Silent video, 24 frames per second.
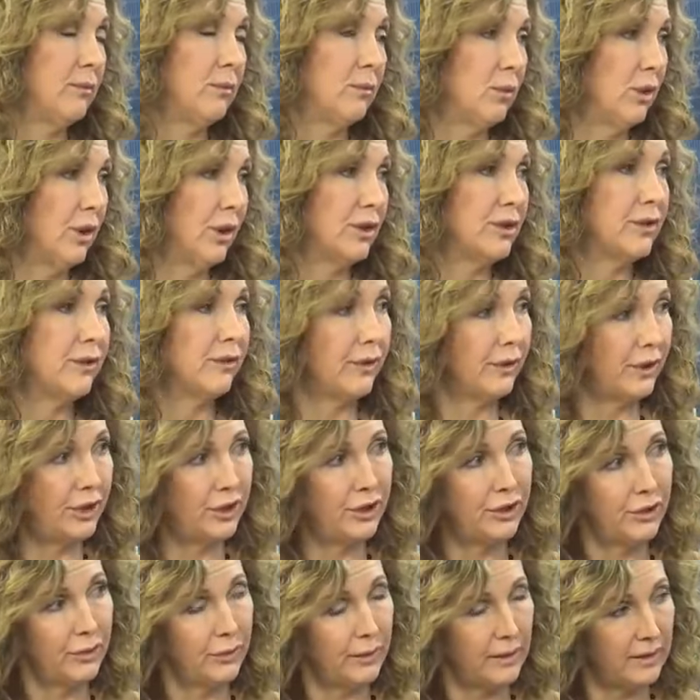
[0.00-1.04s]
worked for
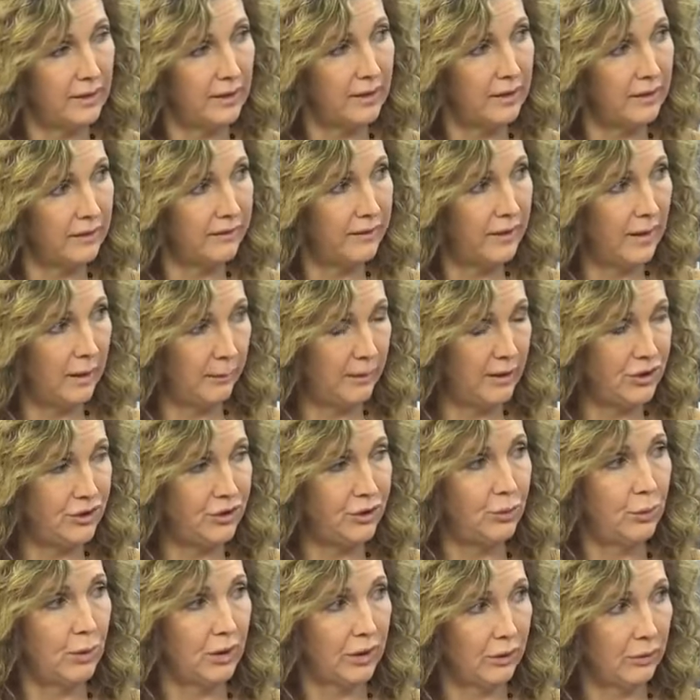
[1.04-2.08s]
you and, and the families
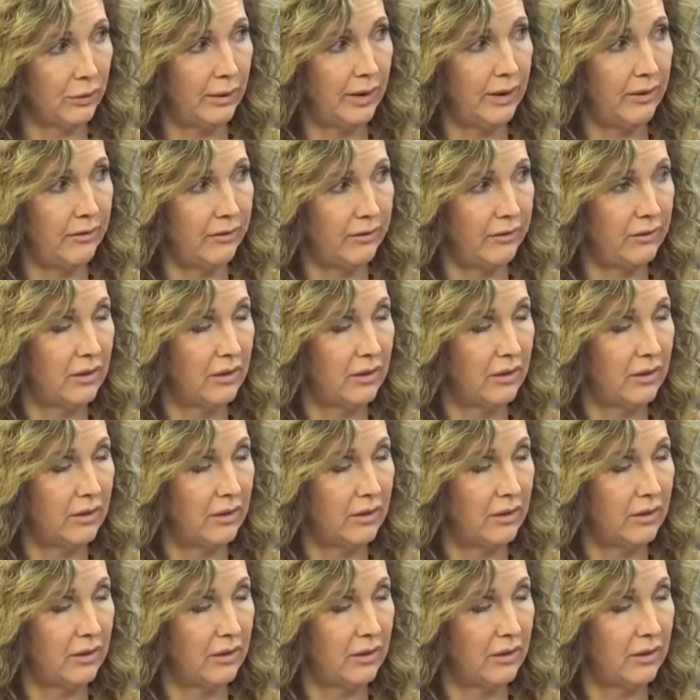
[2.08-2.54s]
you work with.